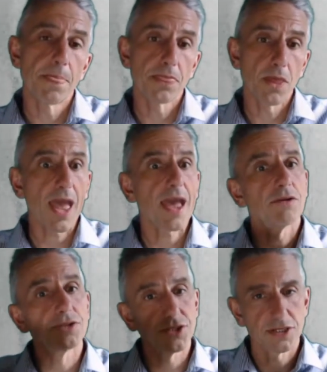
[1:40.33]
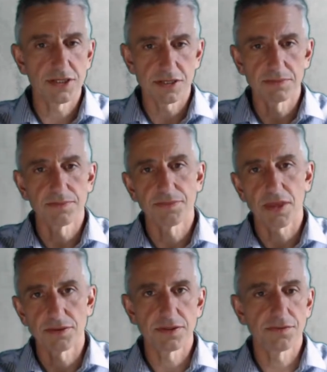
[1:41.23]
how is the system
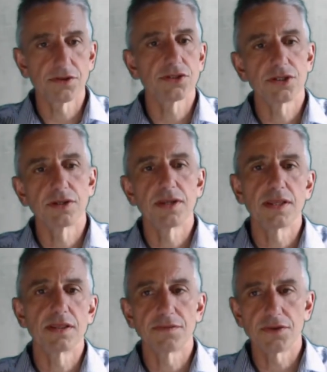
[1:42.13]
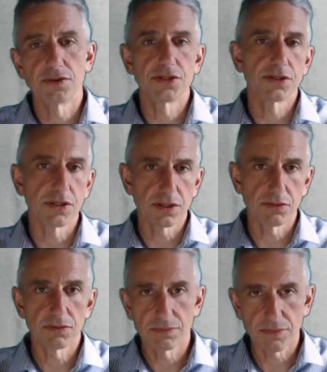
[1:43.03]
going to function in the future.
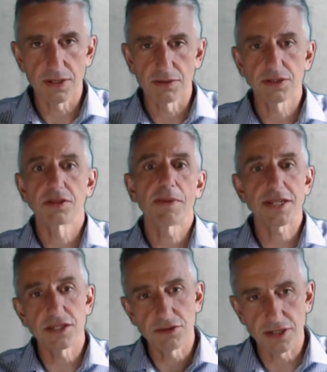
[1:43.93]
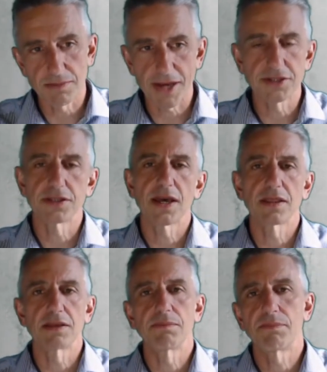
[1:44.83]
So the better you can imagine
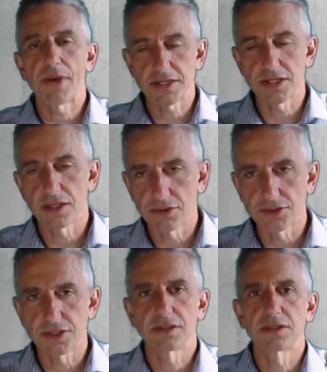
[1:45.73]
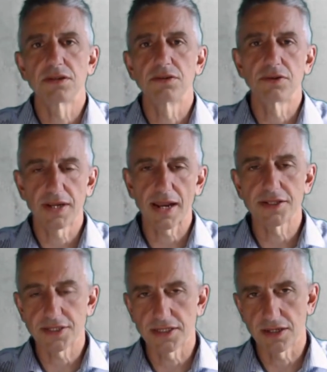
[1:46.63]
that, the better your
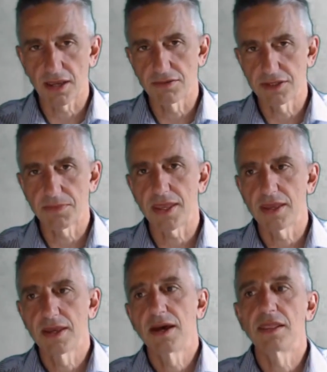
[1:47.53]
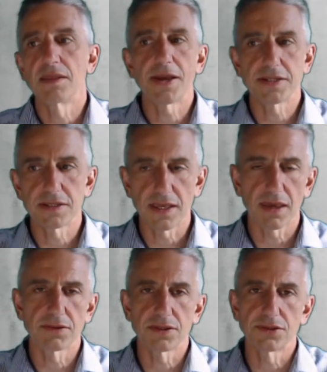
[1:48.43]
analyses are going to be, and the better they're
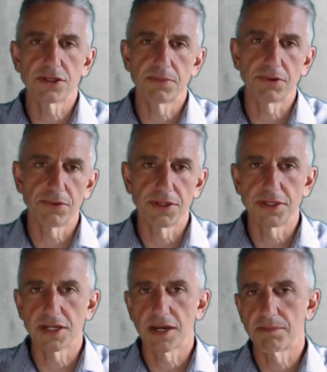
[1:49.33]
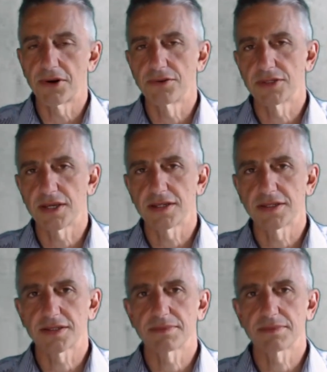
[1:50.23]
going to support the design process.